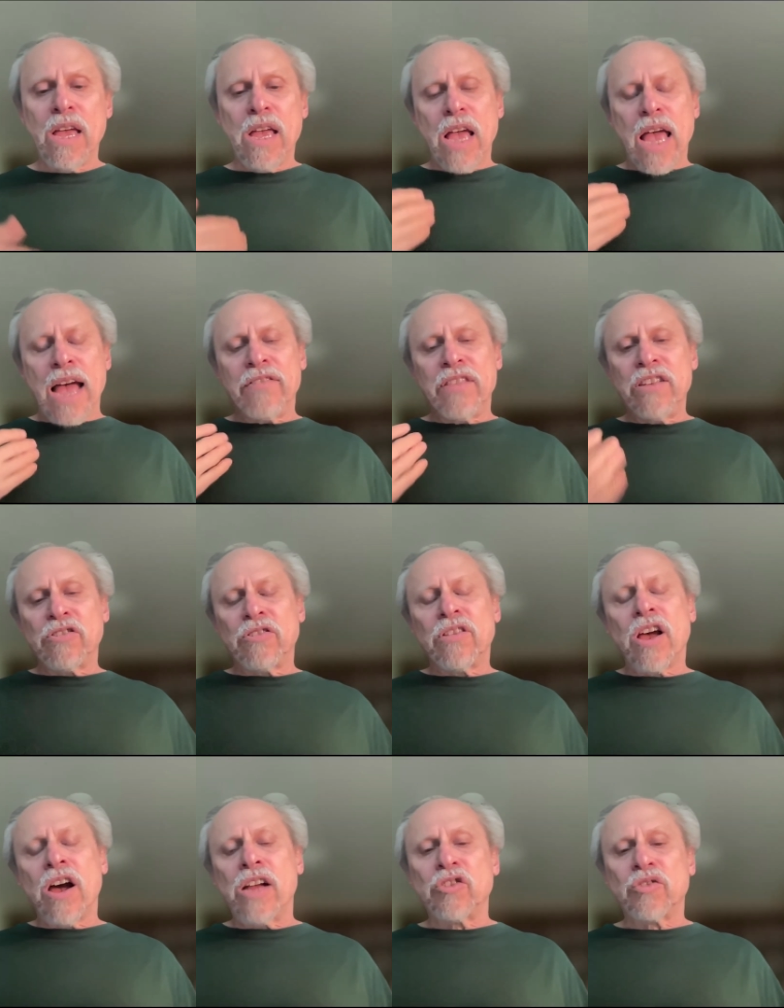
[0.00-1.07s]
And these are the
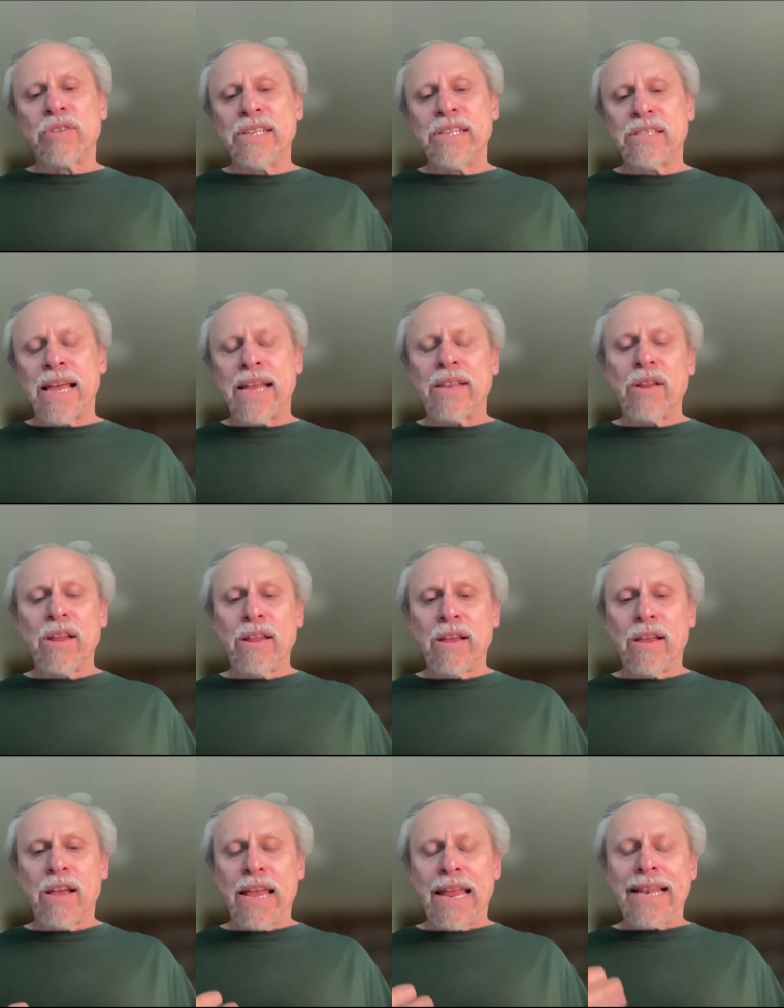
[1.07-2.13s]
countries that
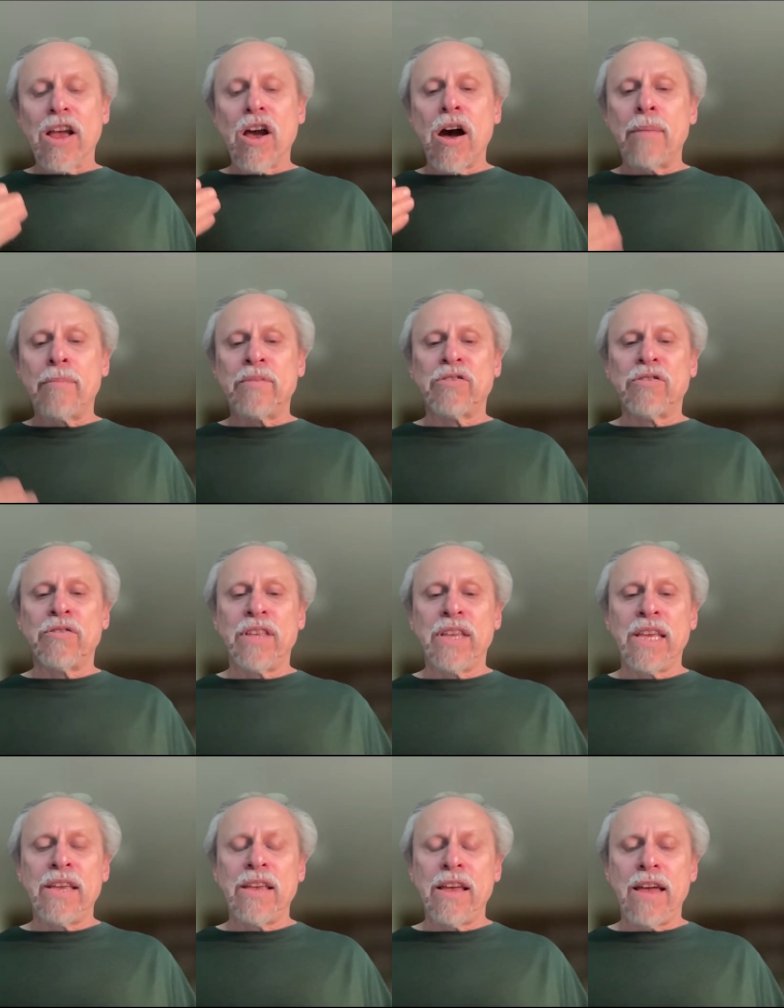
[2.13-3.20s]
can come to
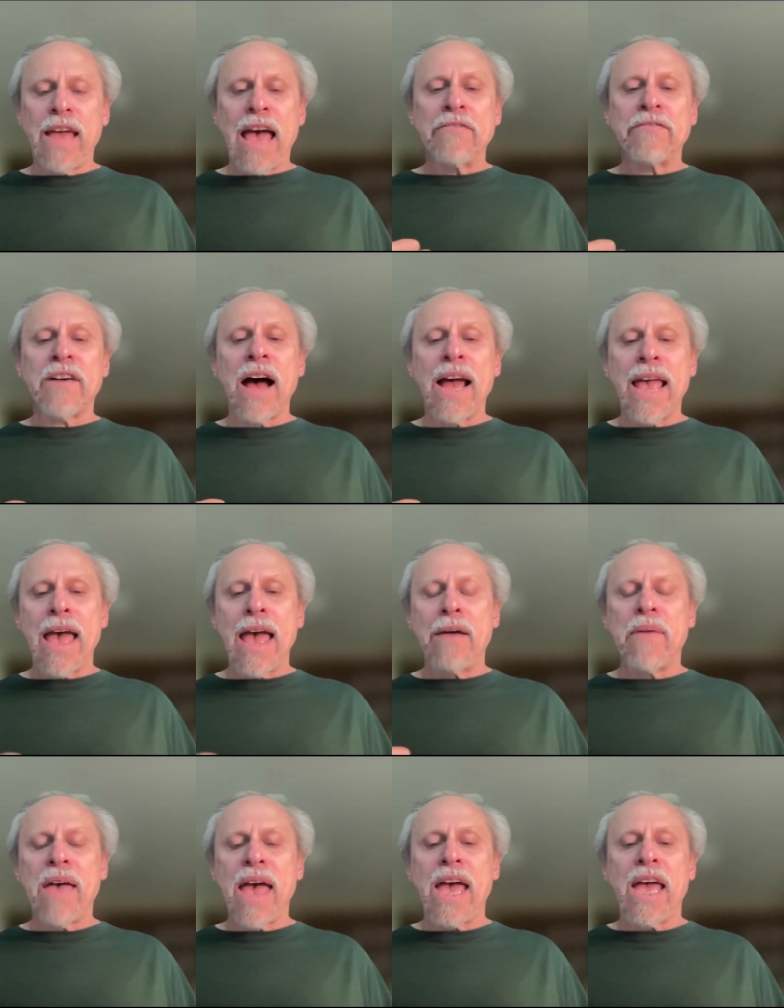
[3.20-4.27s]
the
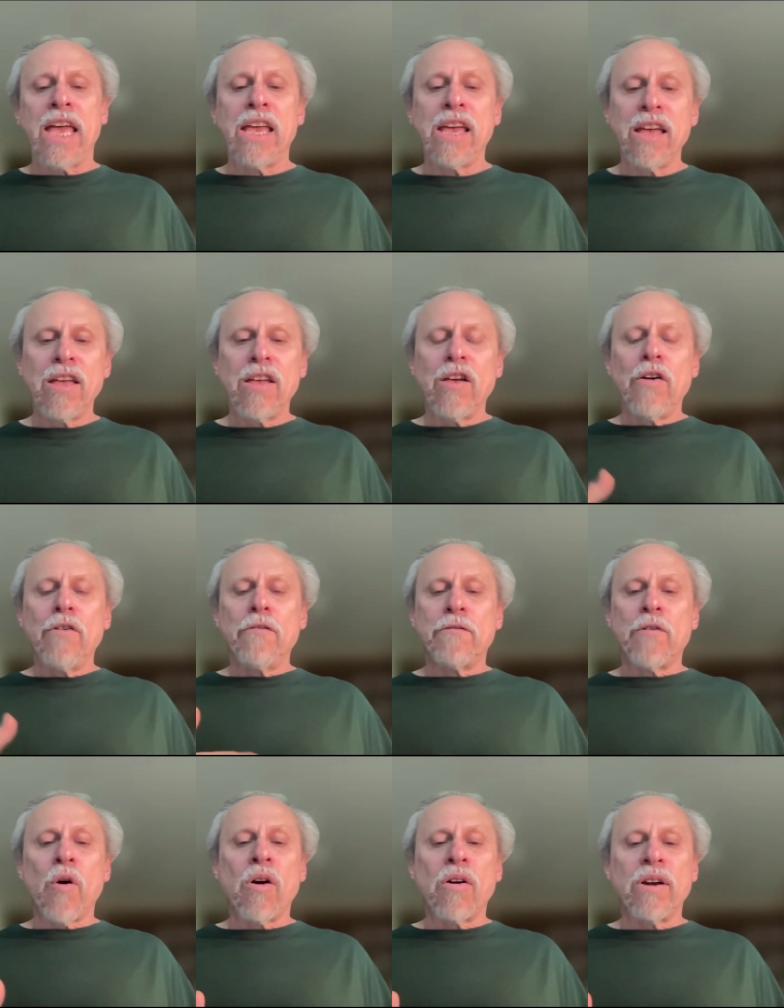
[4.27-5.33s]
FIMA,
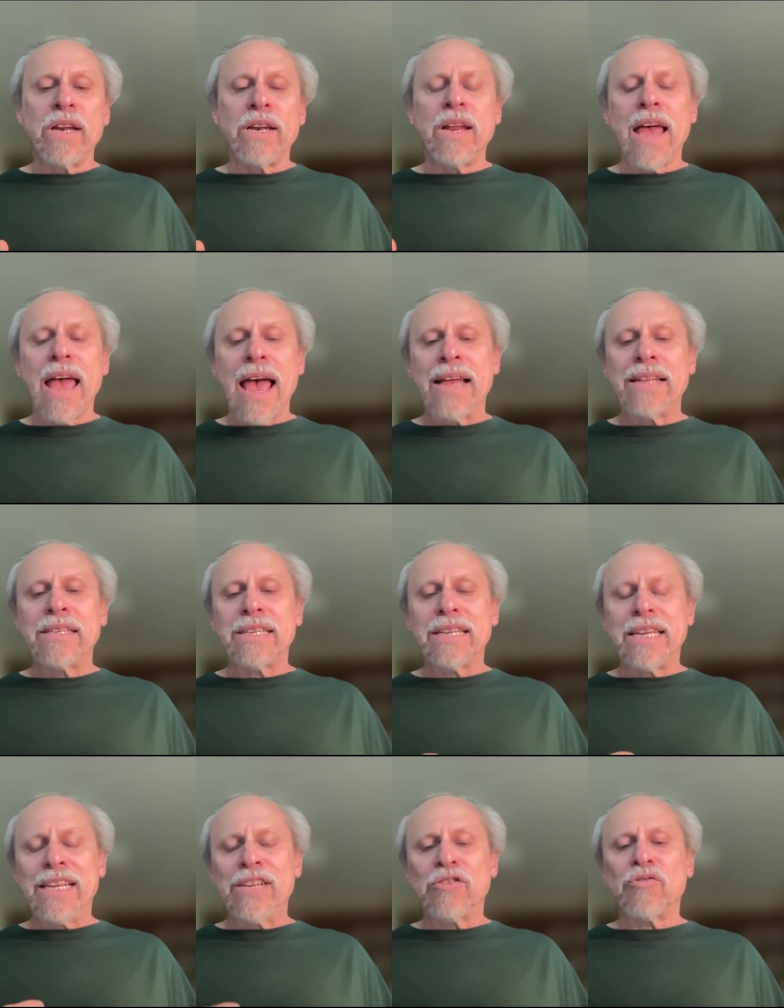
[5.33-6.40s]
Foreign and
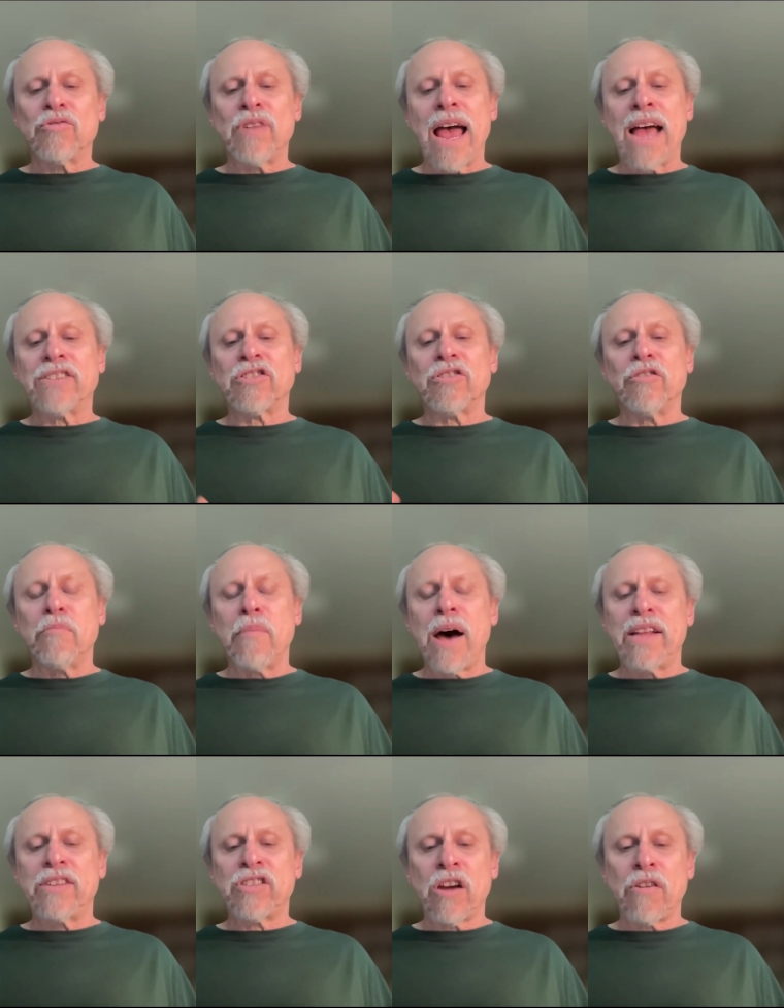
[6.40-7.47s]
International
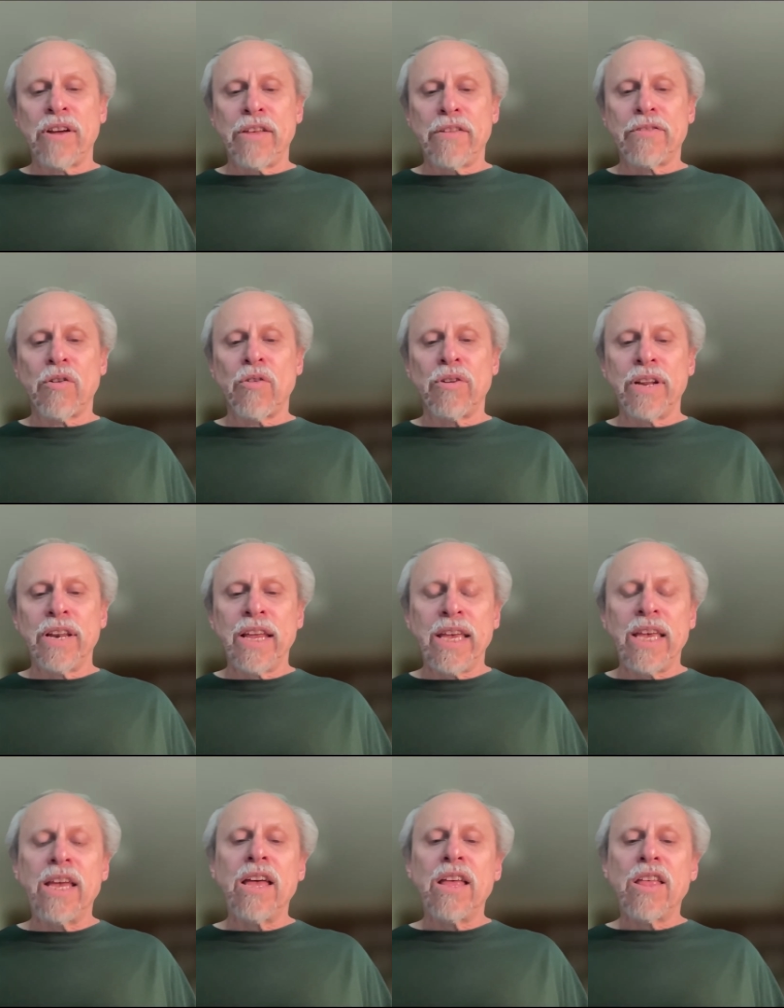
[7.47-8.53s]
Monetary
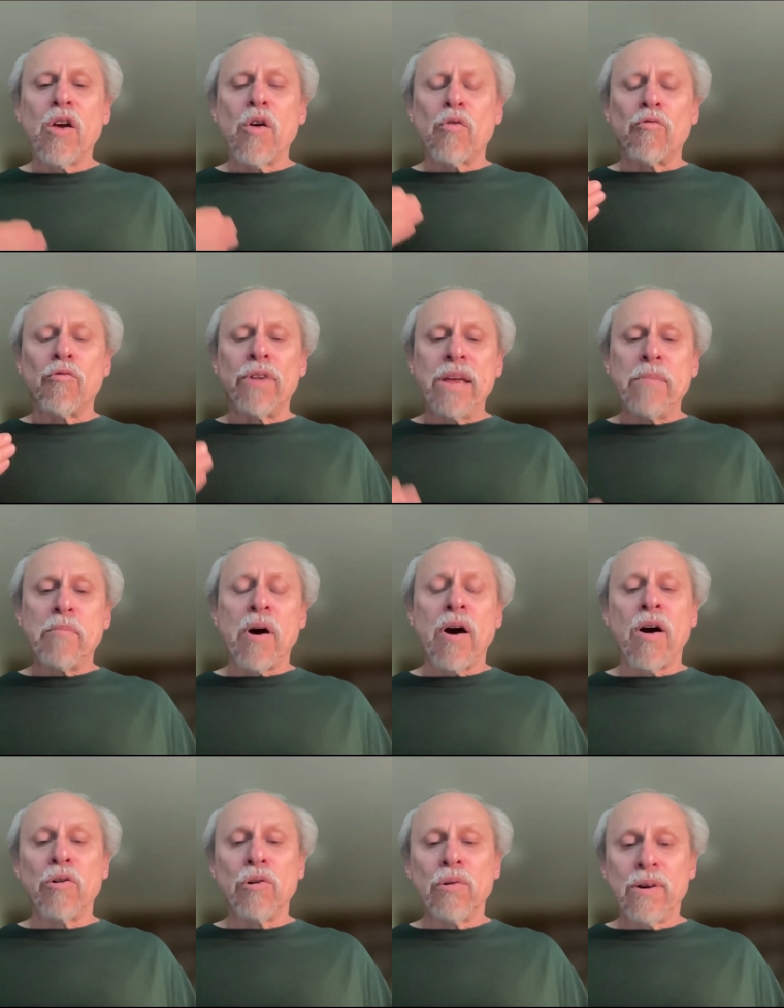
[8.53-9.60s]
Authority,
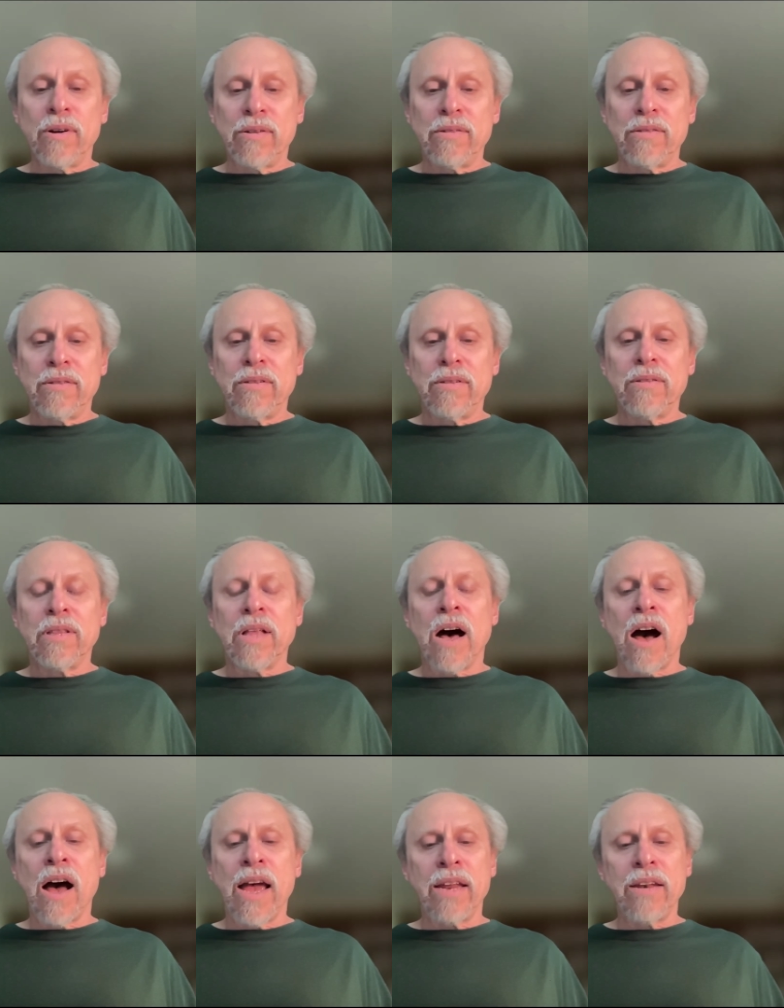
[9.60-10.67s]
repo
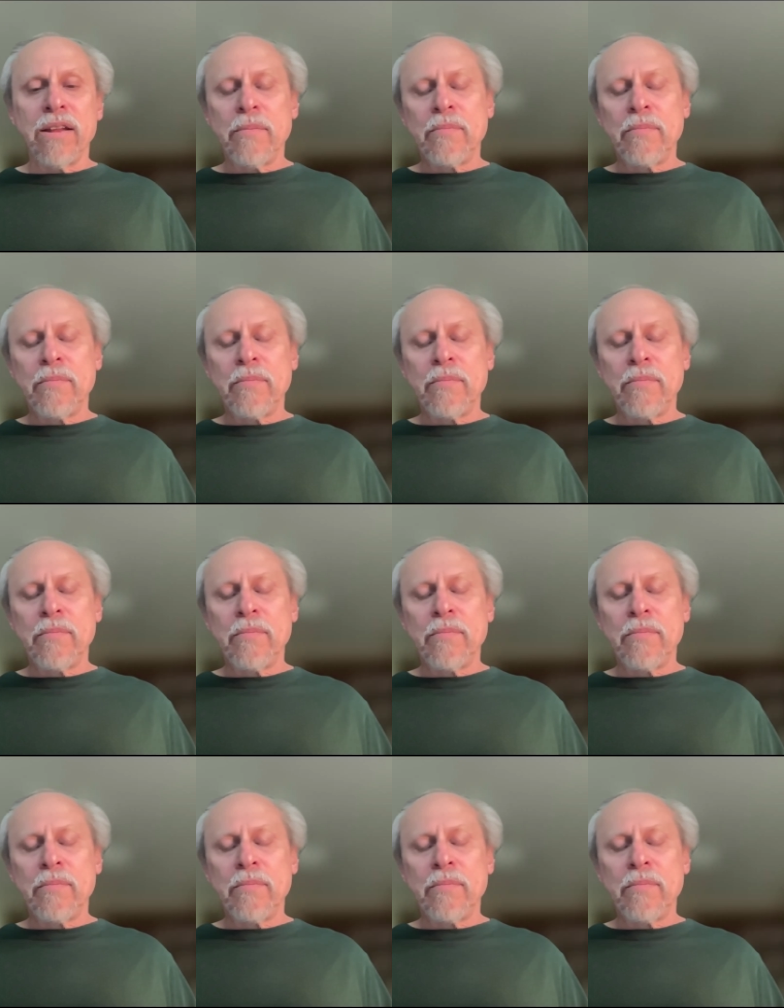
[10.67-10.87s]
line.